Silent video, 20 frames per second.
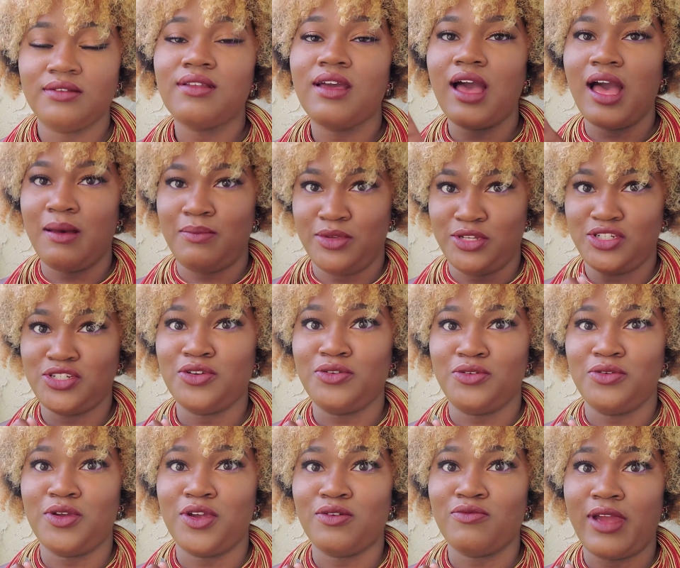I'm gonna show you
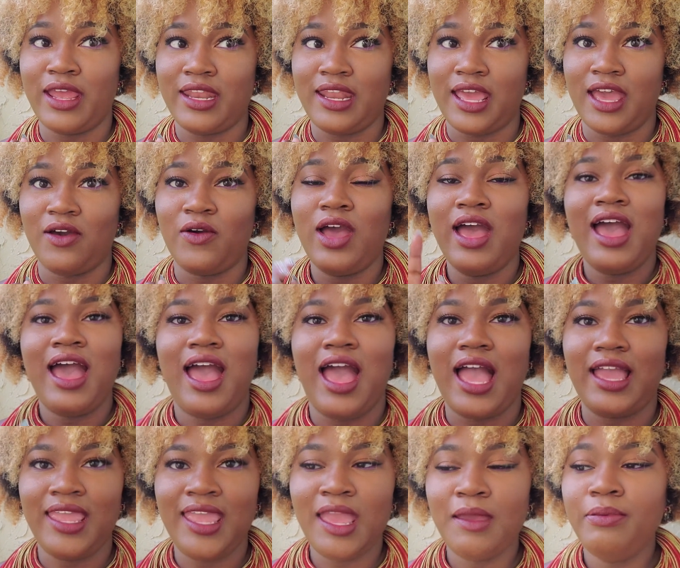her right now. I
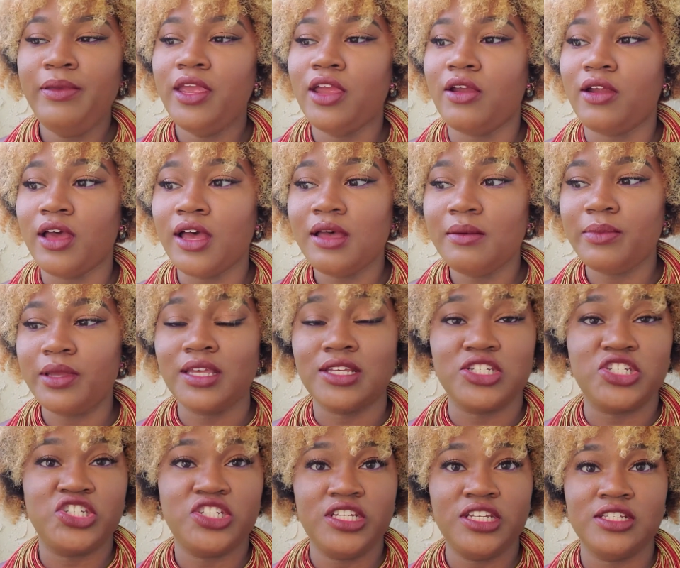can't pick her up because
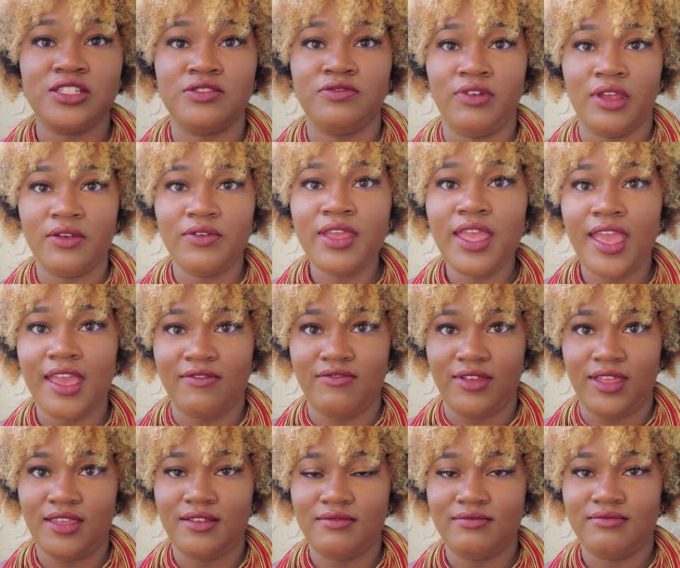she is very
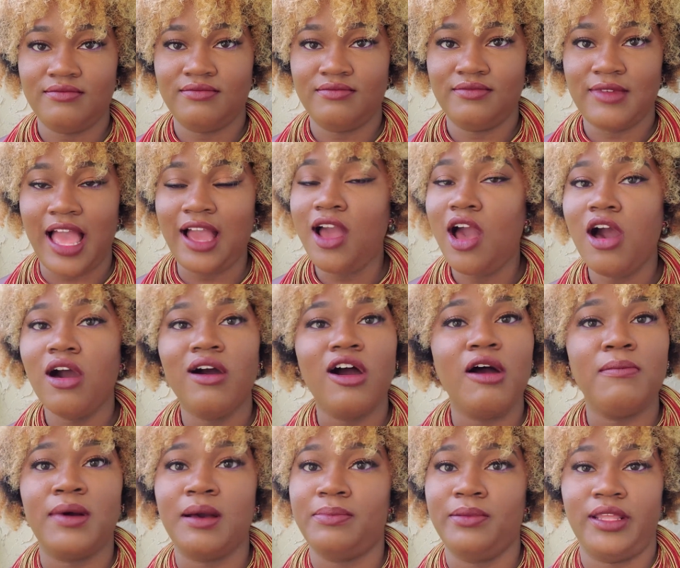heavy. I call all
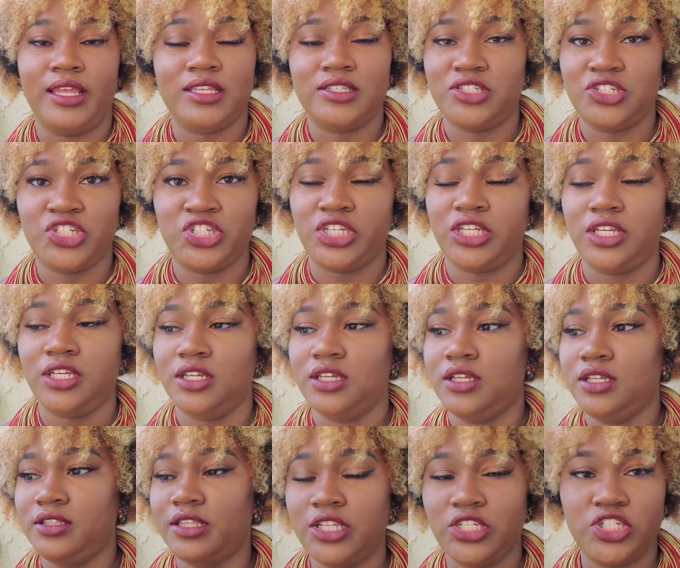my plants she.
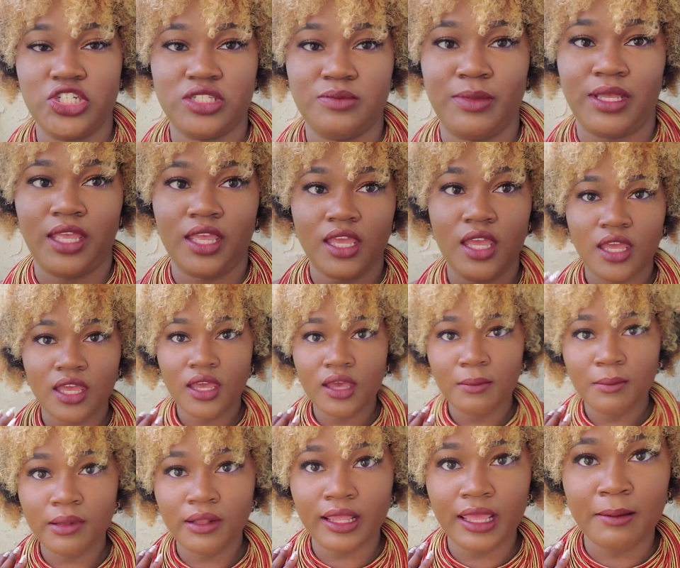That's just me.
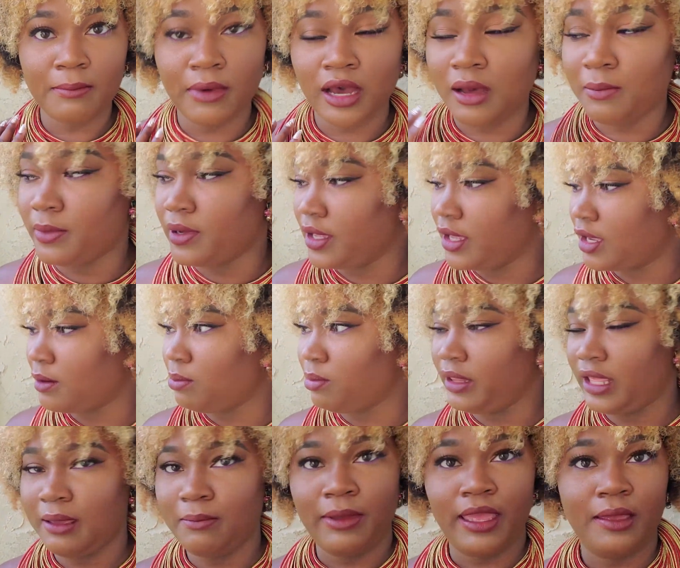Plant mama and her
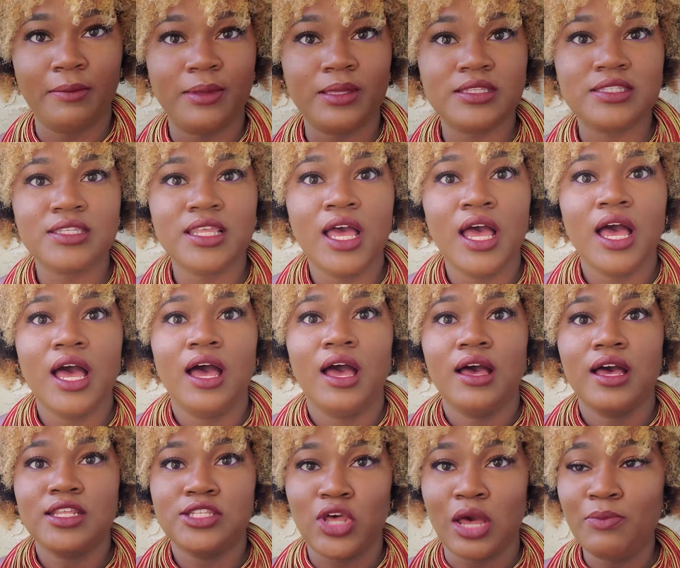plant babies.
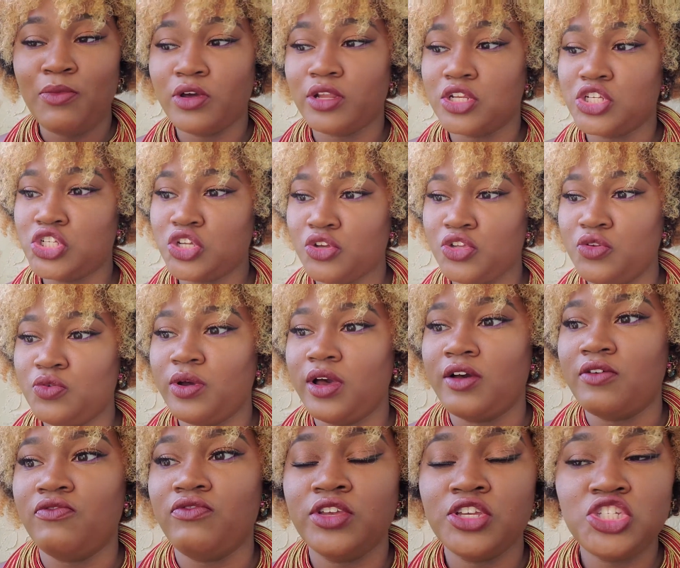So I'm going to show you a
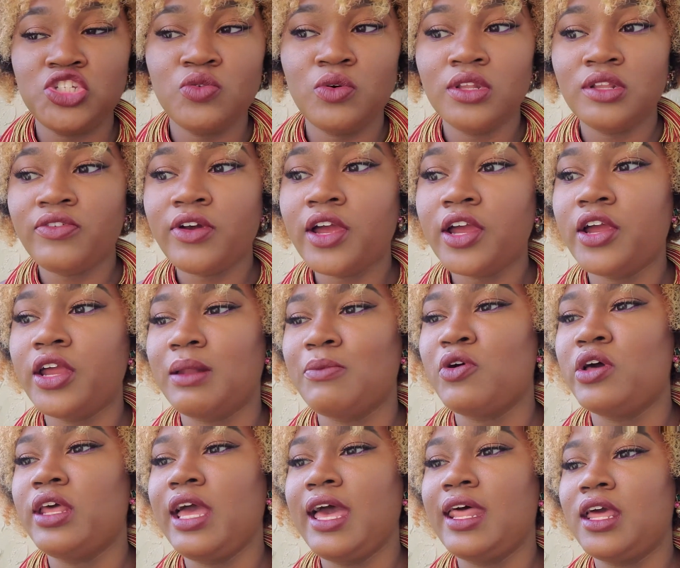visual of her, and I'm going
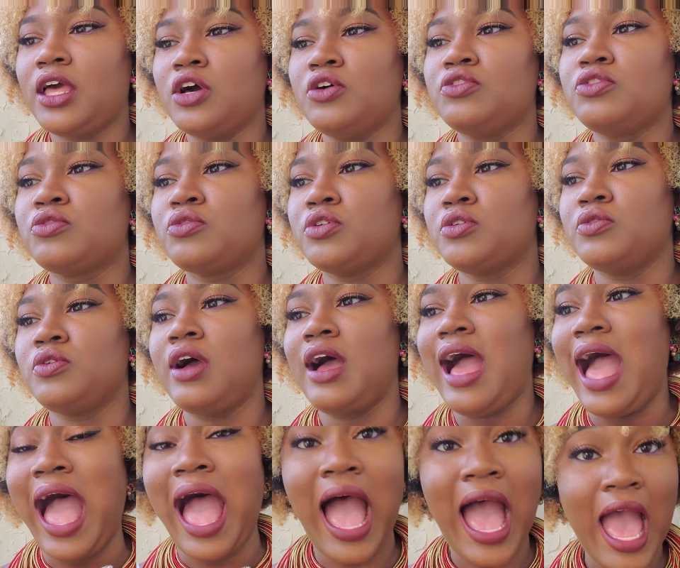to kind of go through.
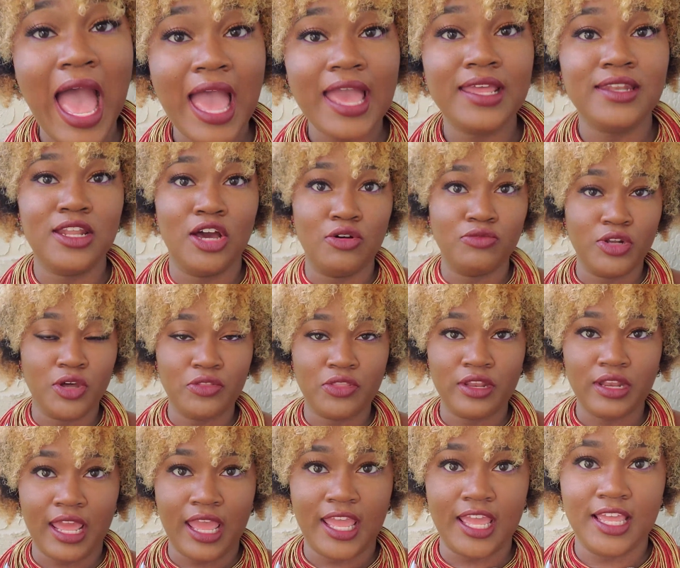I don't know the
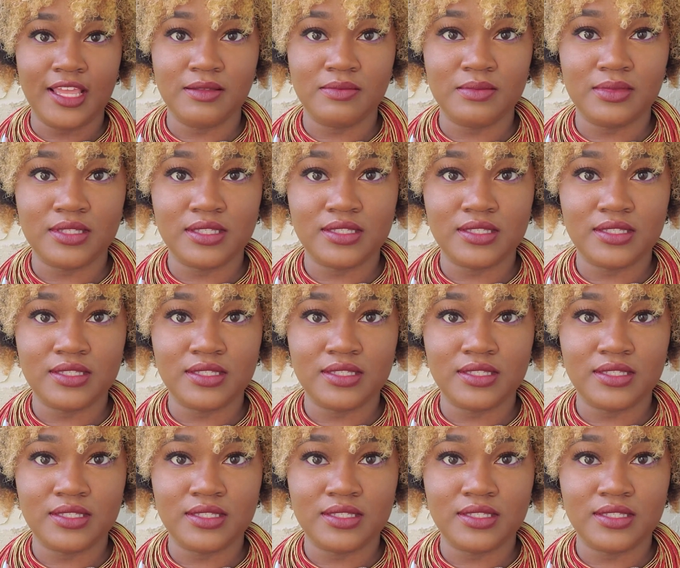names.